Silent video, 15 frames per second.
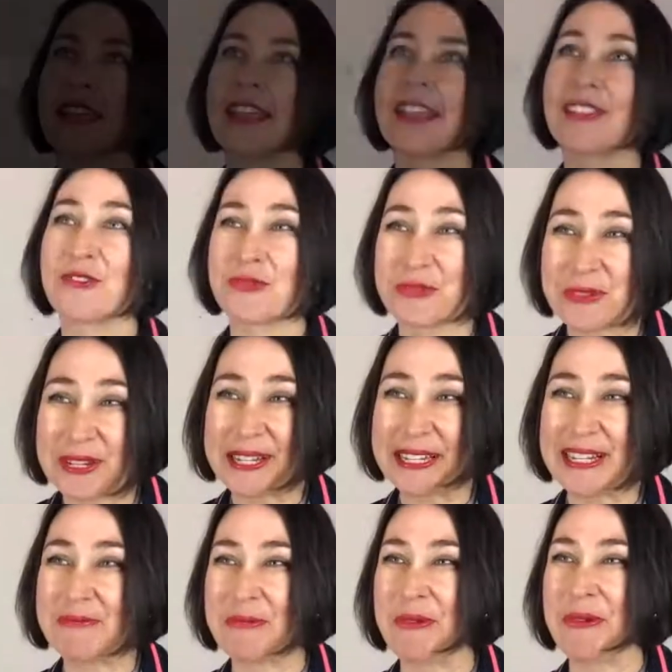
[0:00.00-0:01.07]
It's
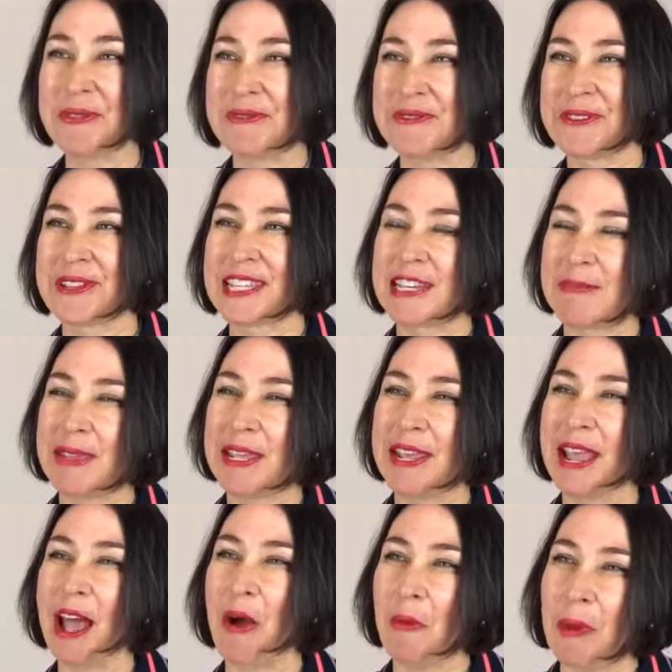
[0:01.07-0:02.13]
really important for us to
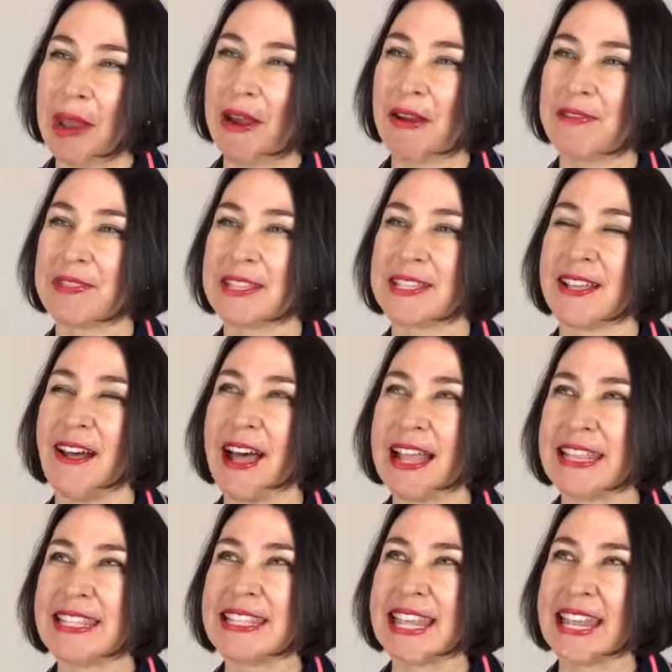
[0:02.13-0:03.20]
be aware of the
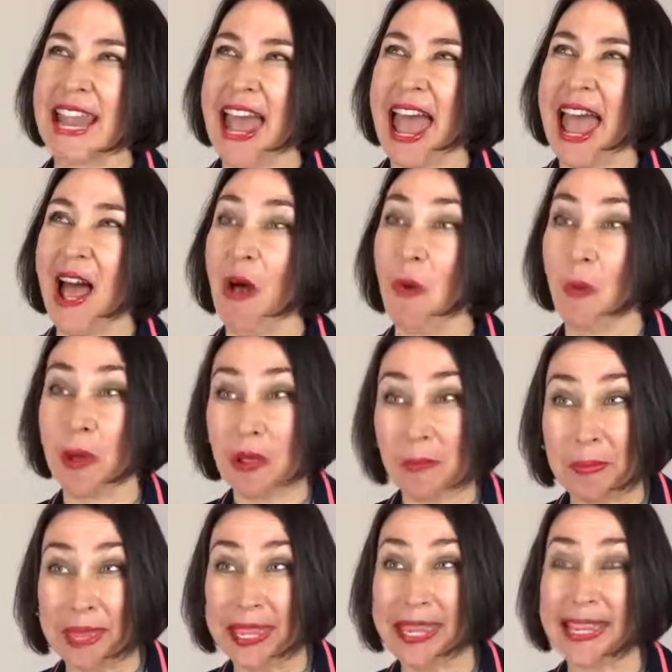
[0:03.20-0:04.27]
signs that our
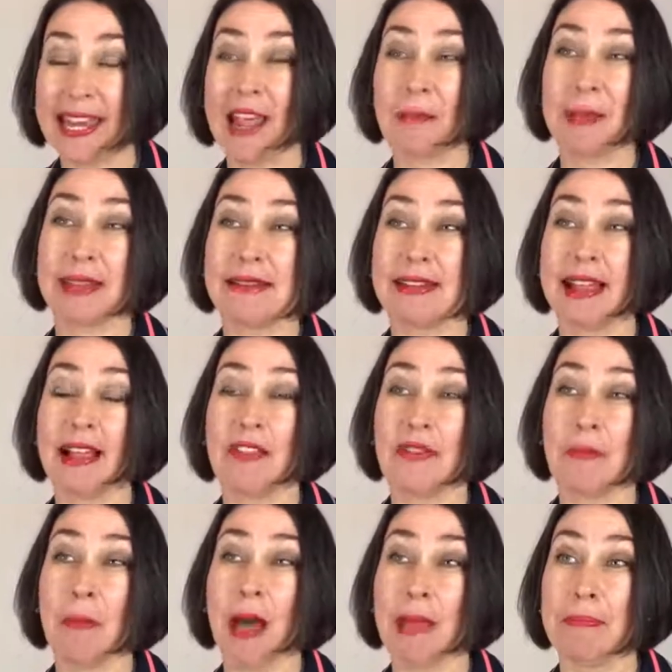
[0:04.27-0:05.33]
well-being and our mental
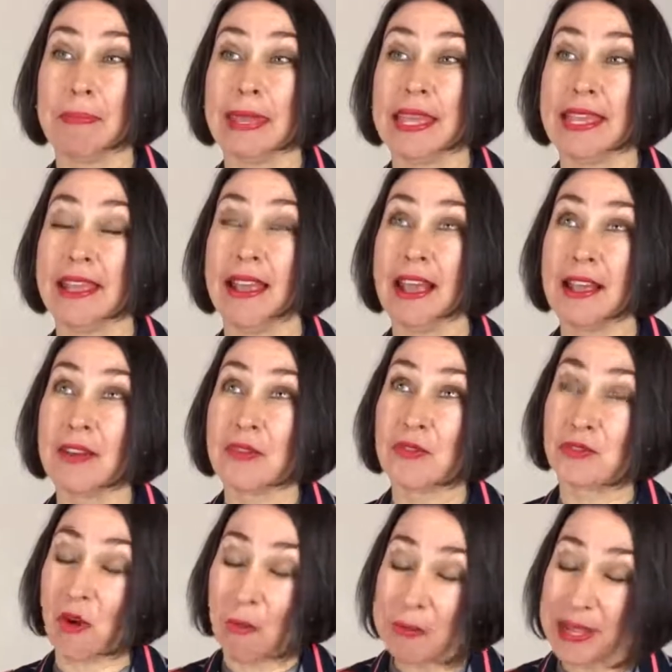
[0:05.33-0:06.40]
health might be
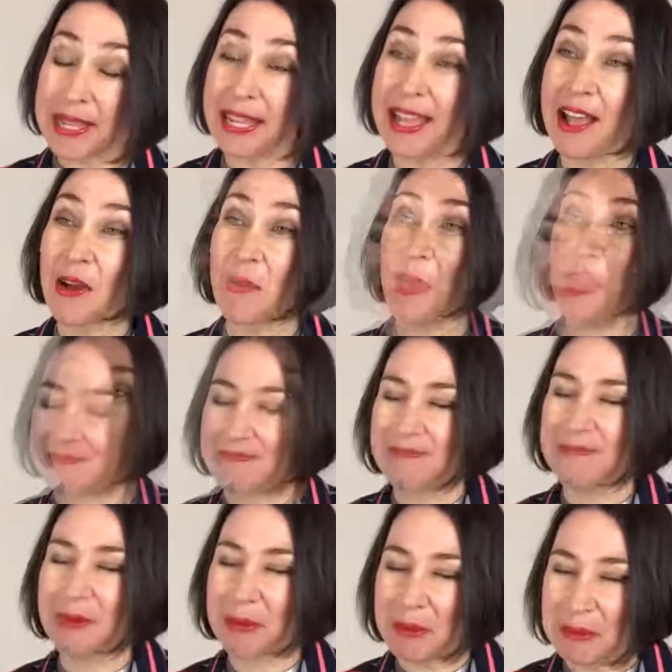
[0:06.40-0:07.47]
dropping.
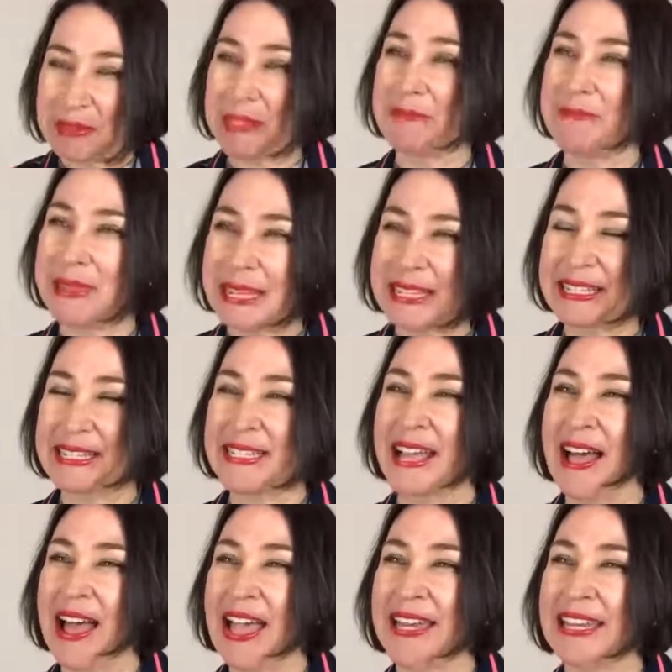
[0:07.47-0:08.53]
Probably the biggest
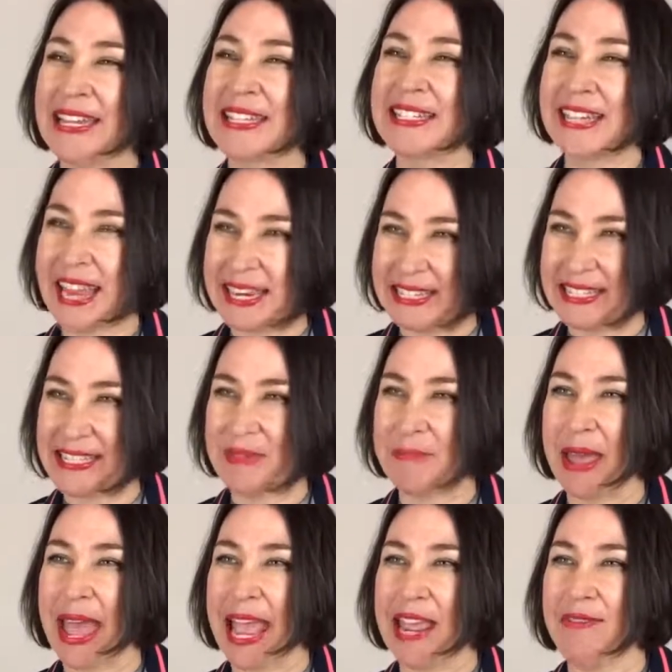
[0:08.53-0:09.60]
sign is changes in
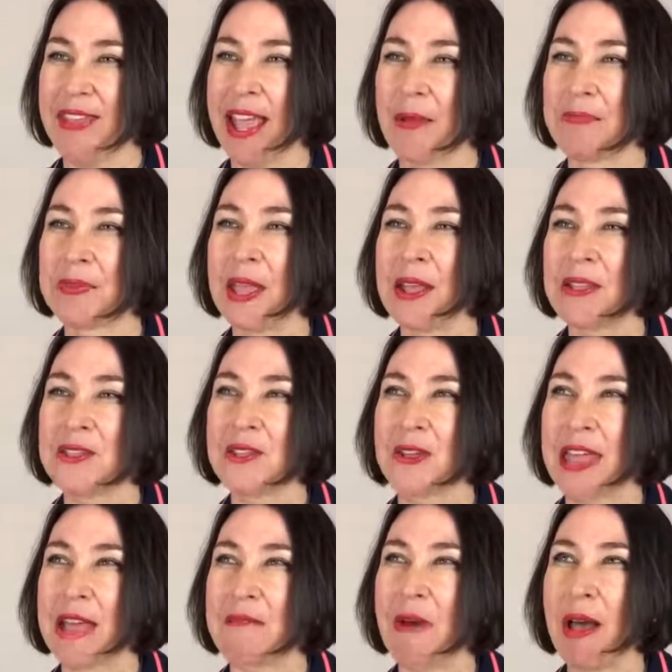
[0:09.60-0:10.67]
behaviour. So
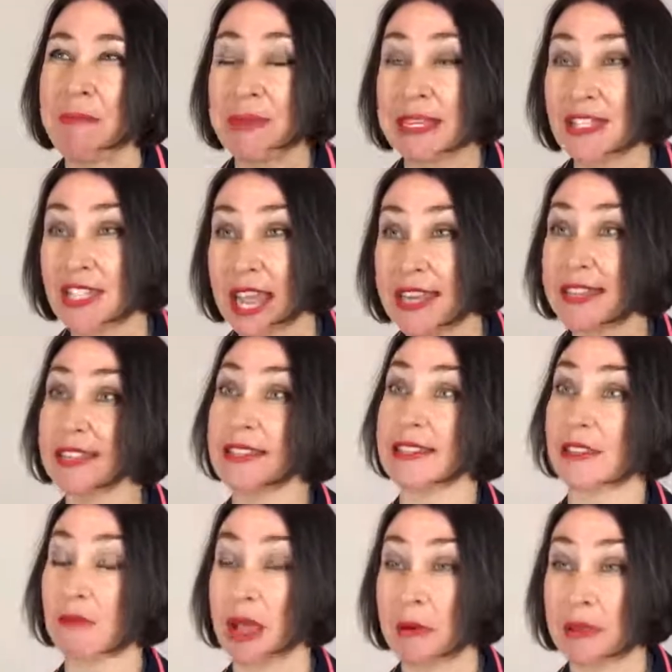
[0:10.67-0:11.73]
that might be changes
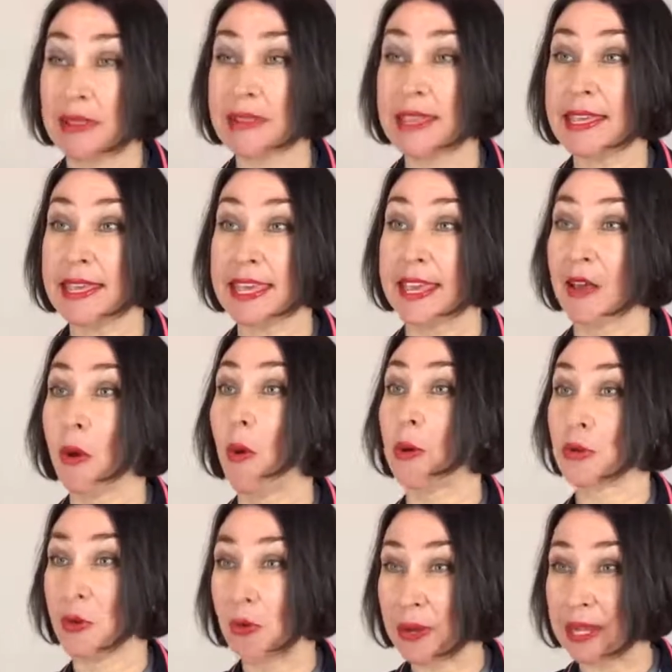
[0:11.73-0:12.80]
in the way we're thinking or
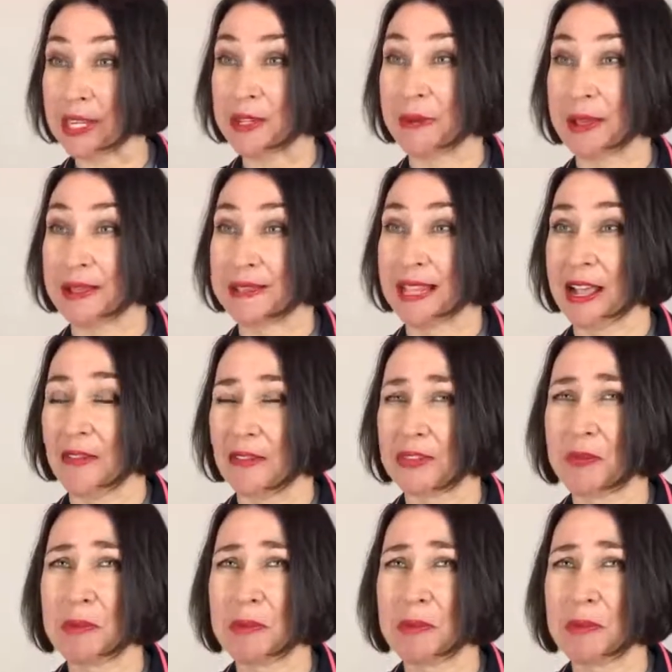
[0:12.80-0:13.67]
talking to ourselves.